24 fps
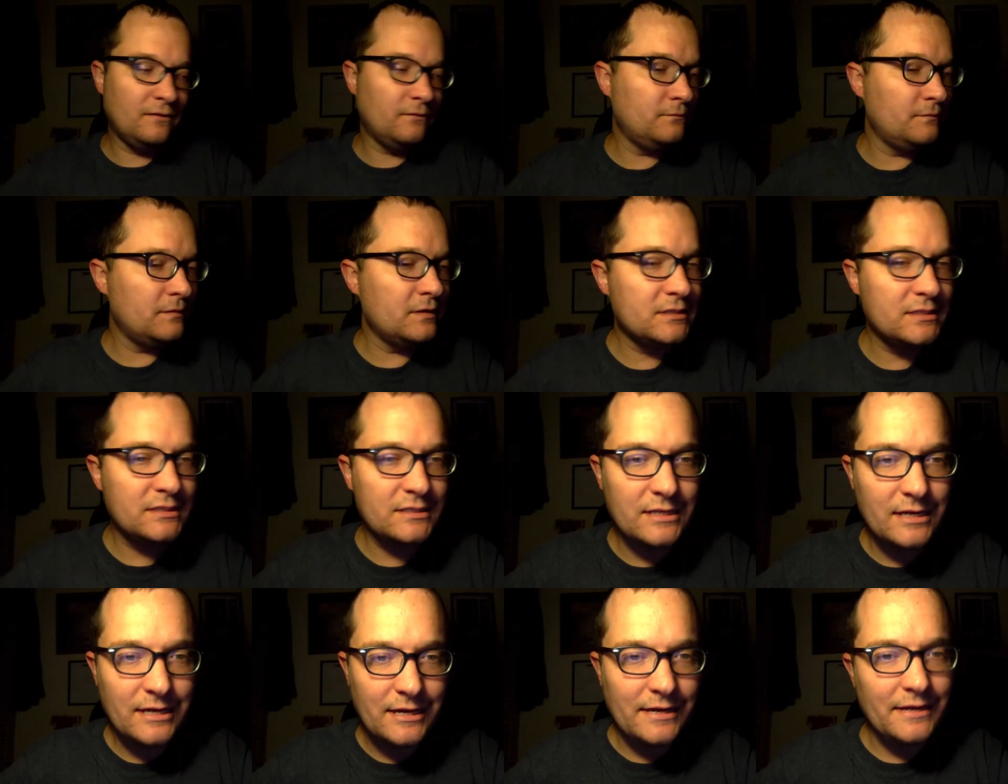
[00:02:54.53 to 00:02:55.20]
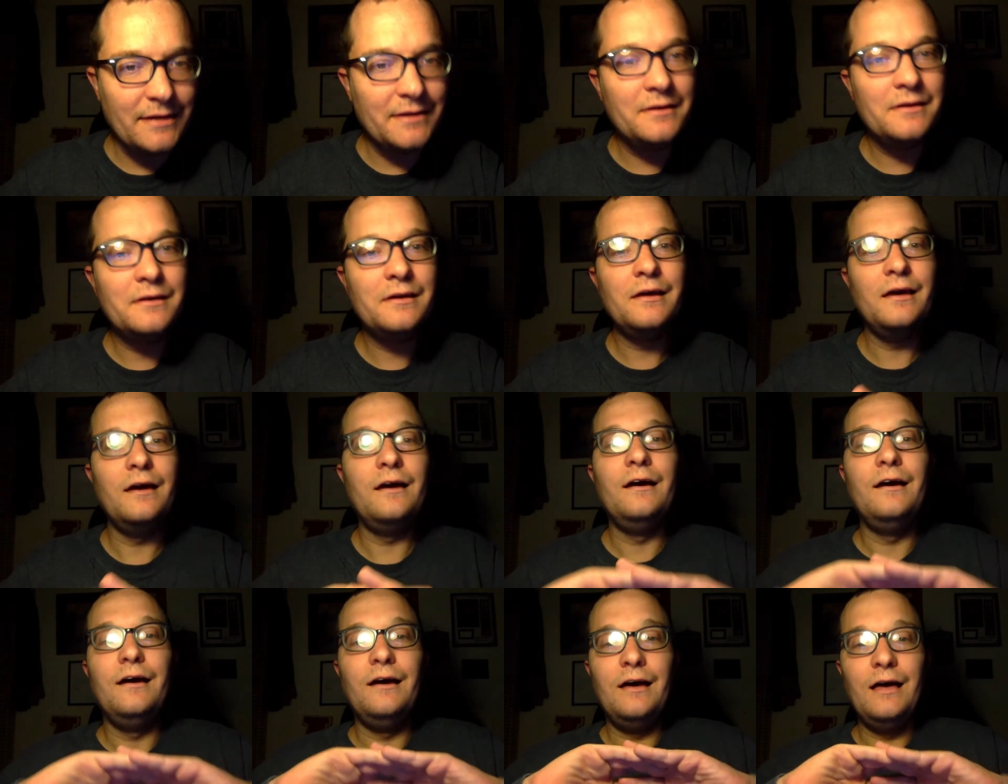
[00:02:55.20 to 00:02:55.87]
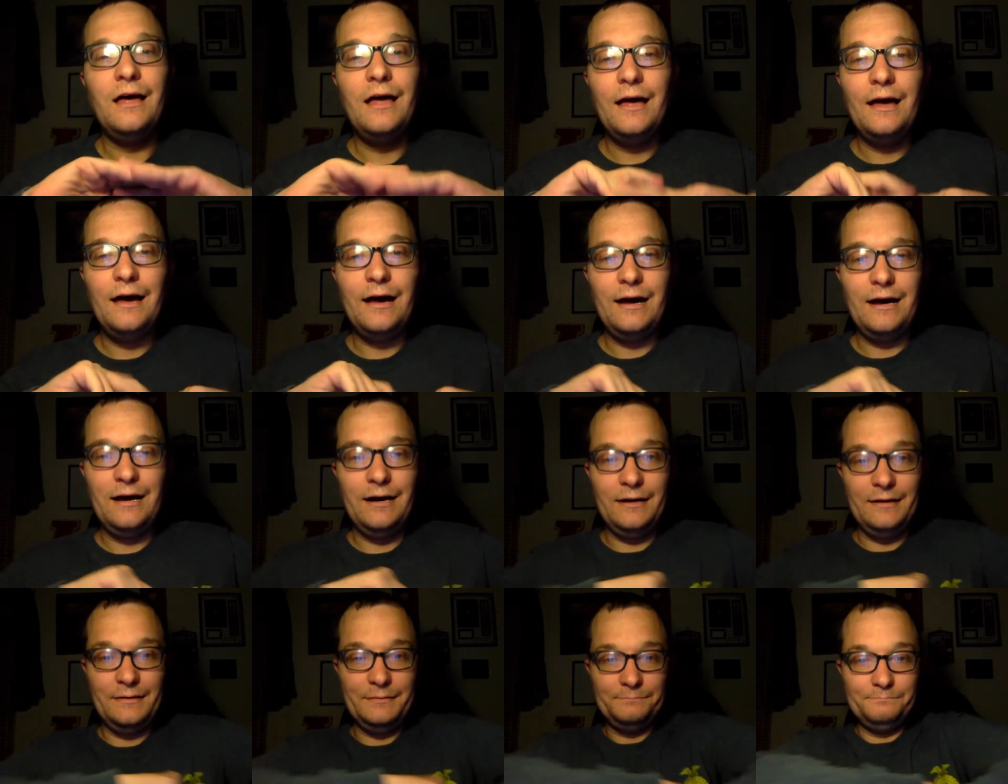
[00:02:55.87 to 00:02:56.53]
on this day
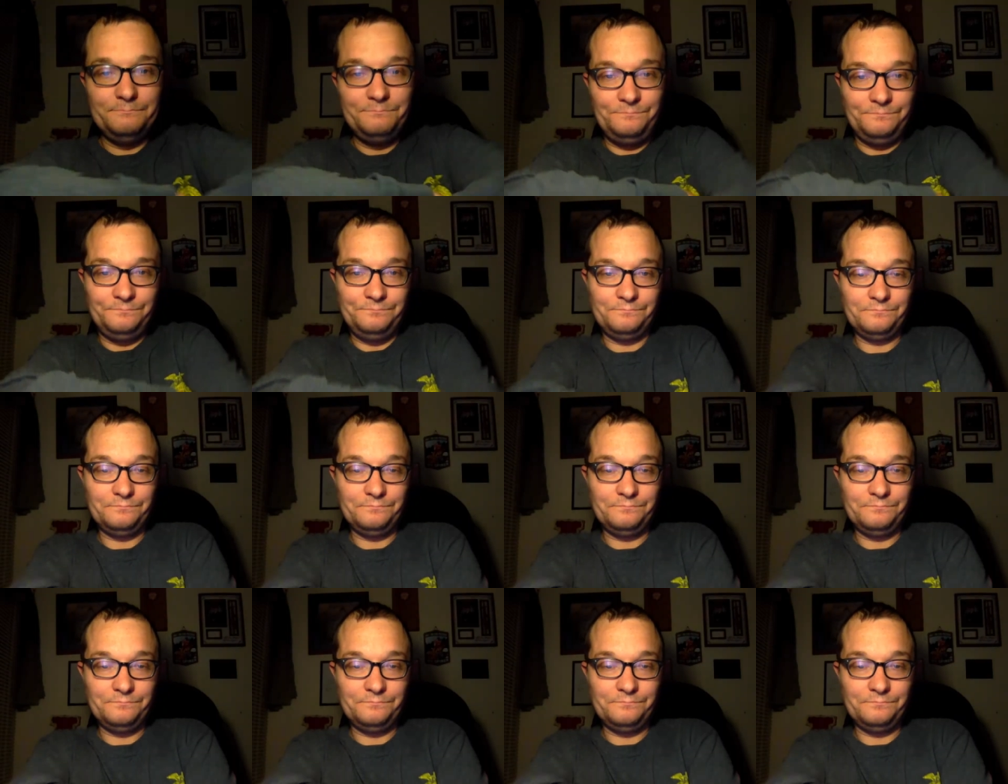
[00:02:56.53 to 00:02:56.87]
um,